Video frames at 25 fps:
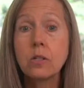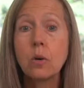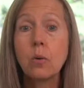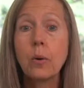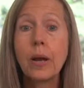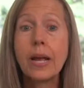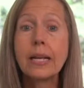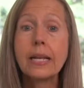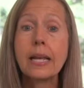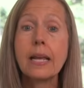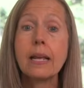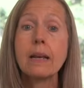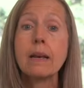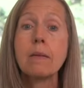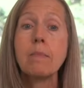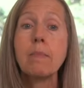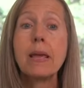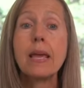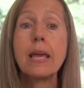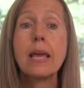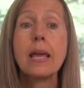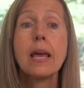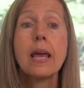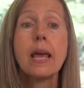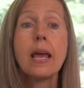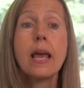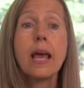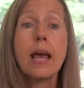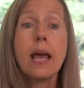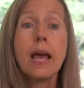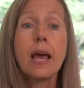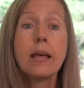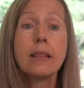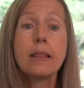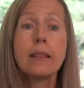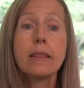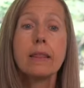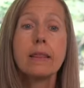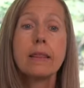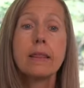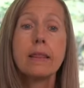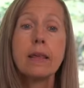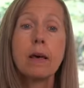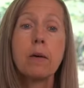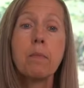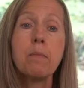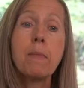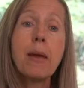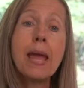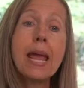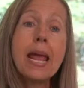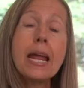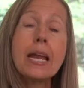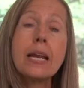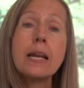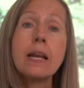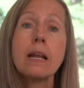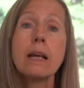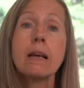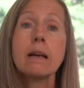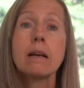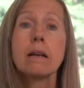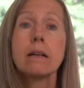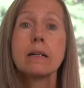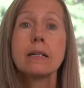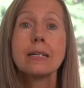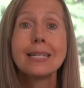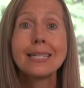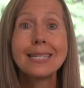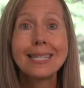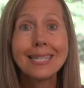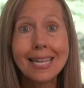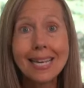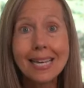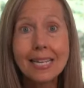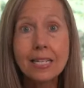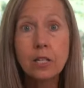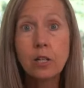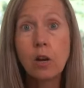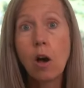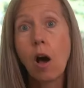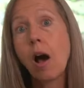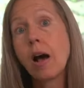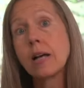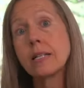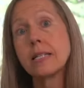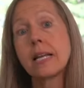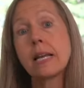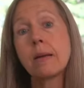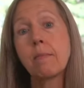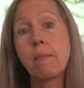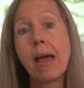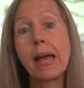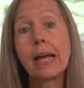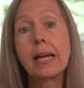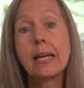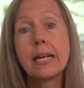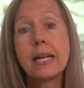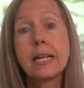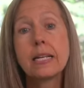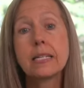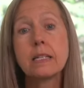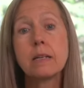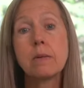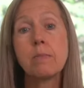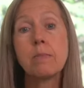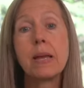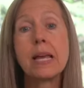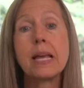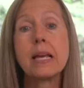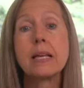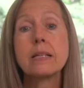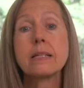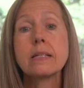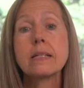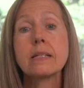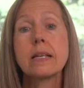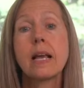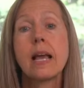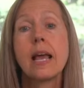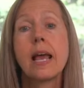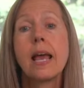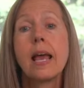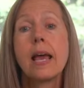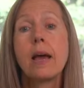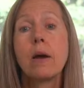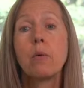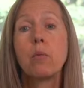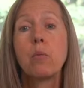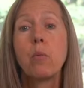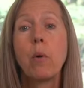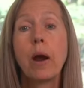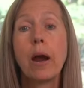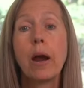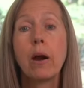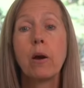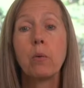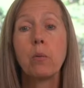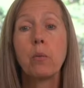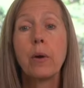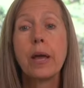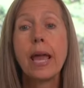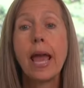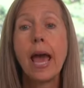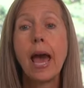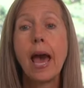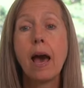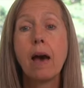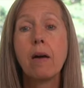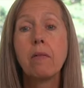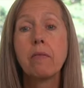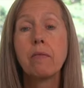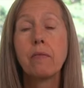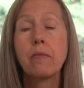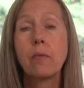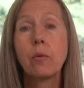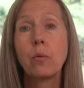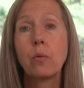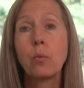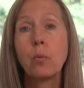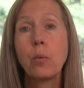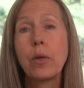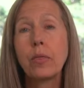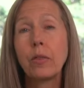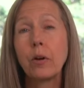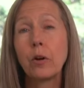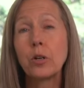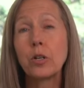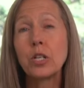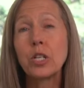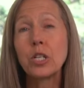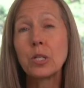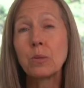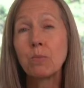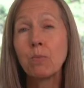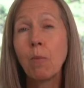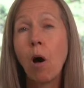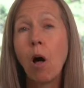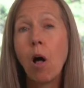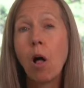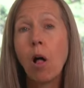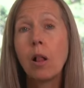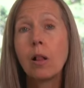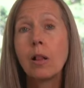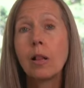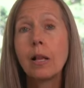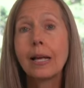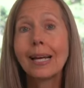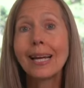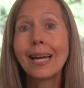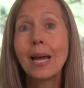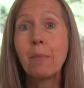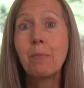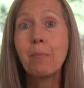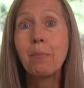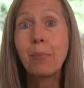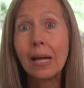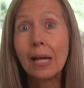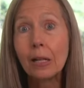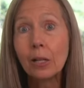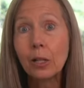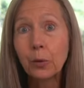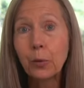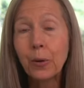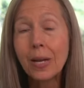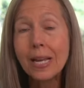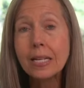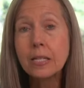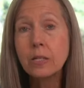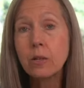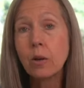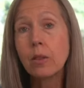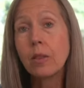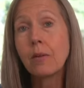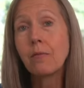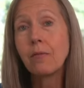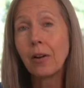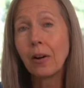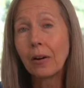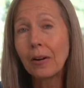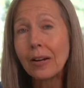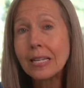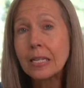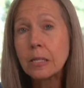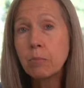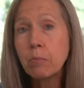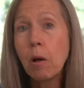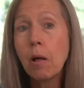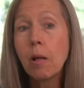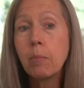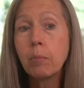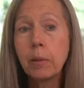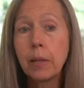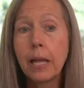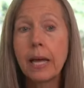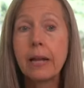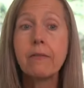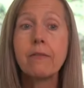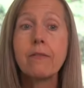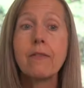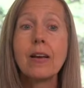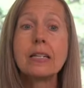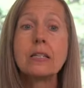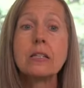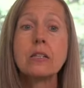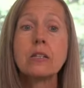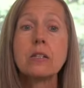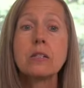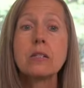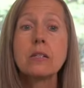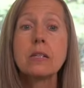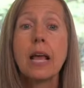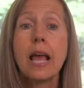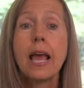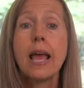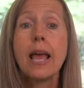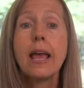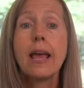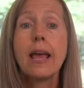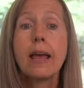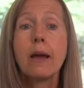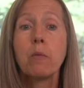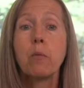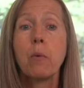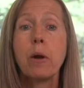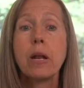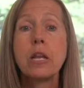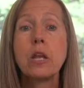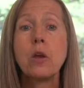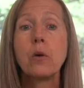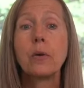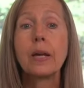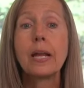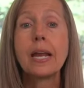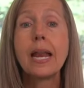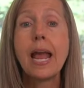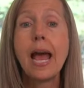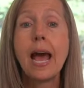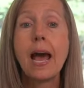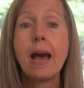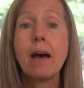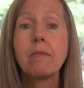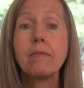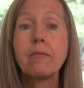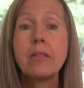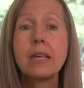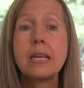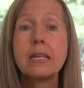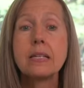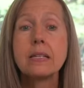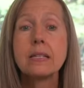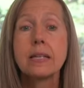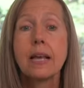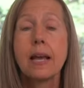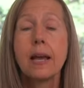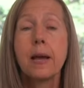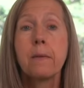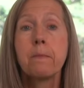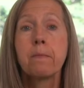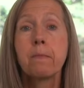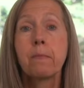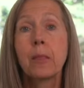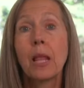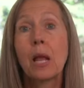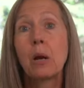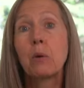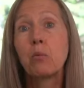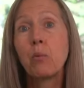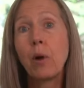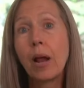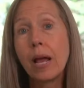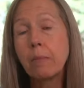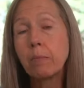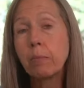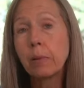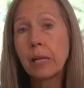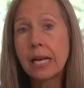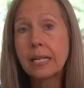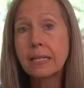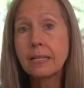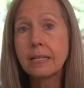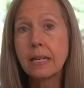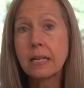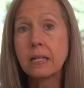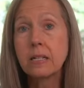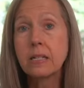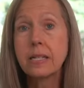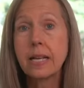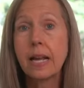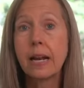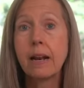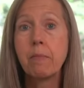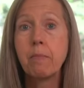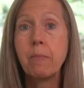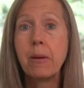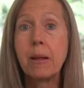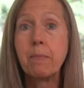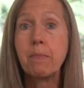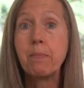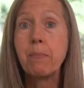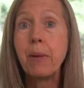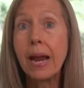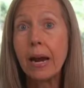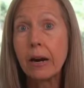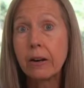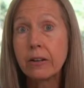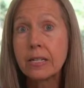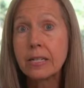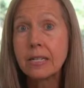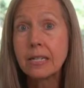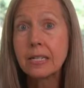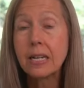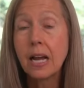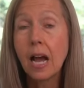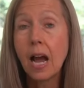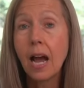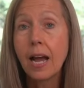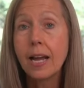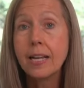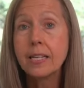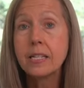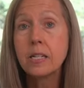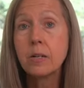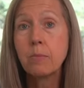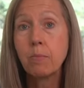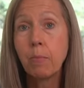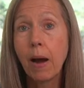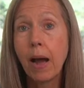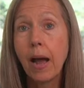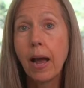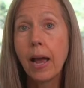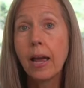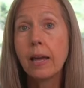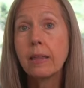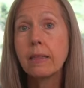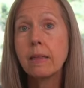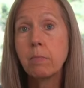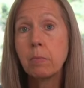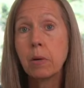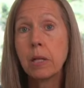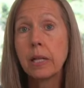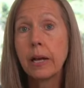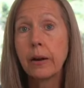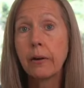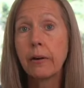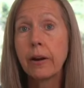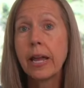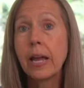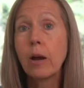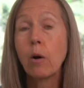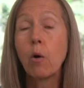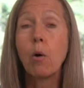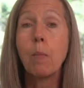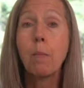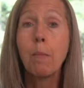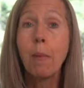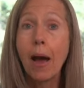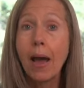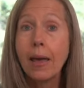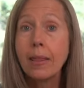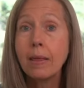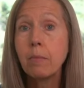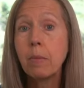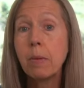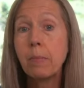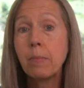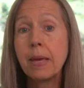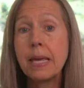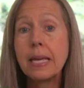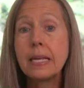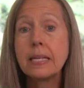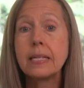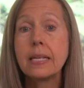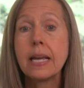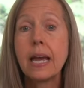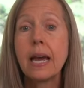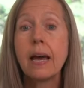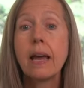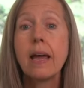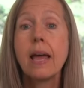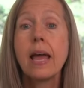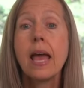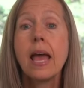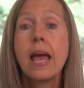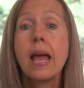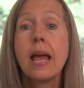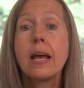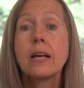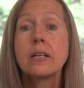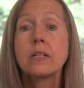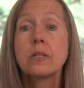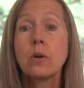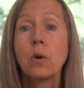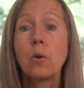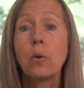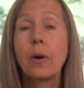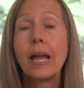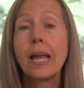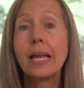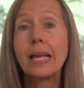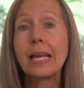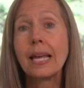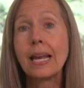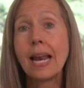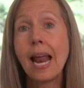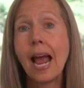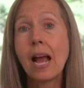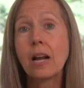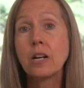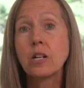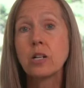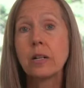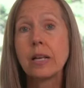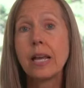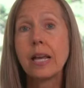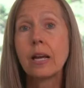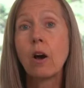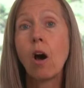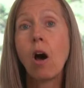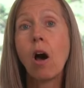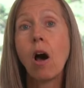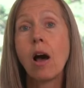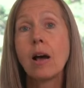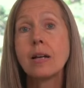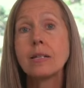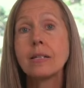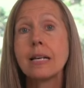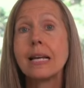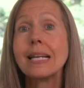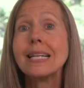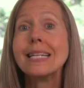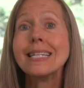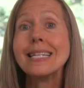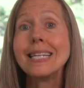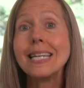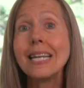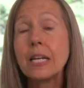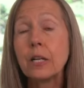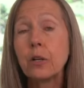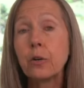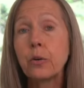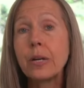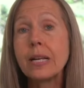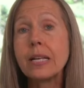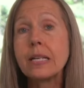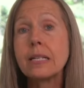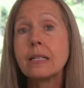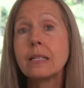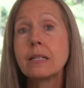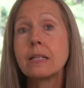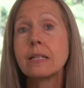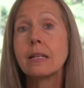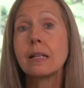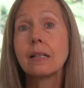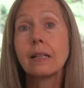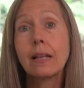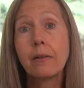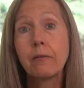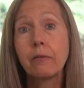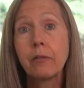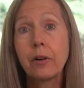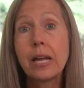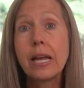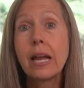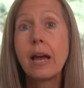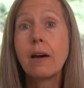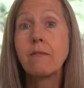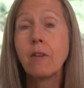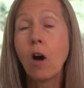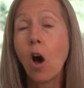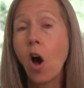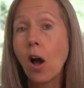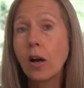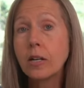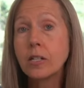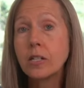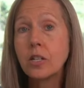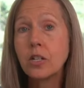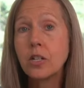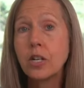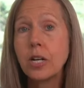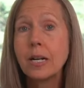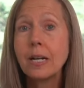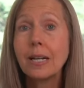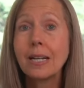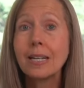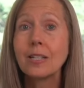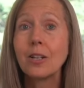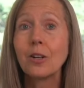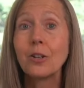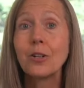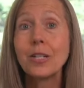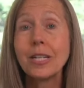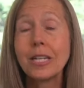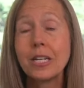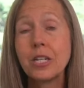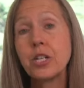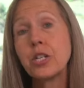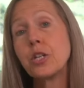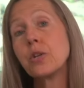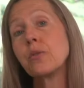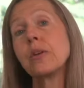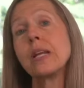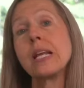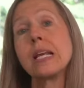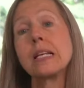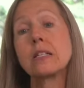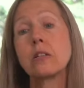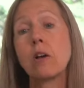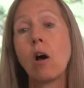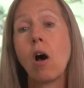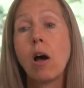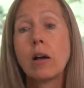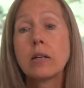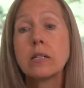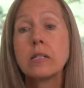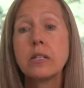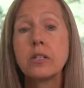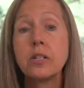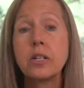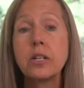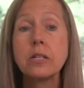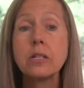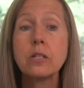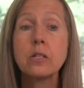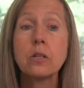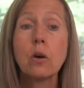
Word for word: So it can be, the main disease-causing mechanism is where we have with our small capillaries, so the very small blood vessels, when you can have these red blood cells that have been parasitized by the malaria or by the Babesia. So it can actually cause a decreased delivery of oxygen because our tissue needs oxygen.